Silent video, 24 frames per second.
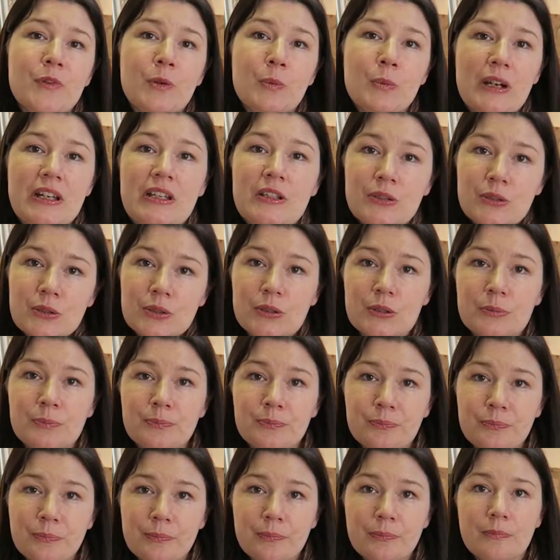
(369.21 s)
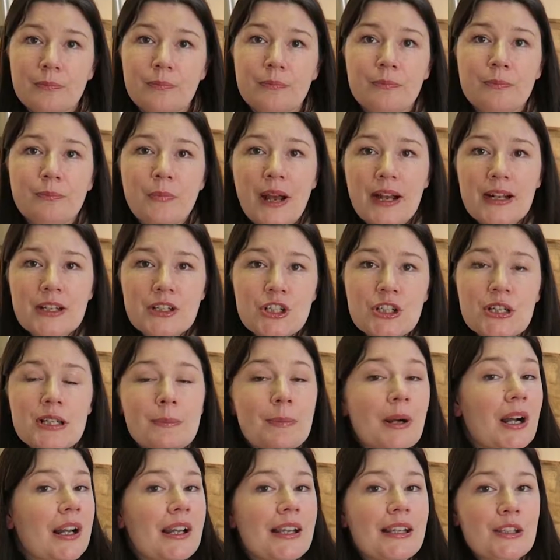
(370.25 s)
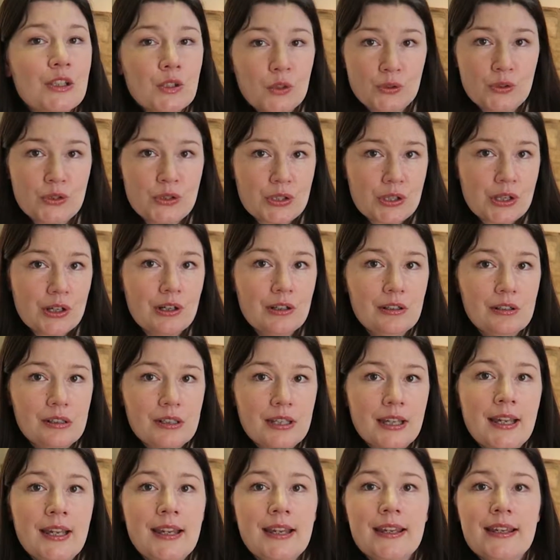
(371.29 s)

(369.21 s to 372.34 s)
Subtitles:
when you're actually buying your stock,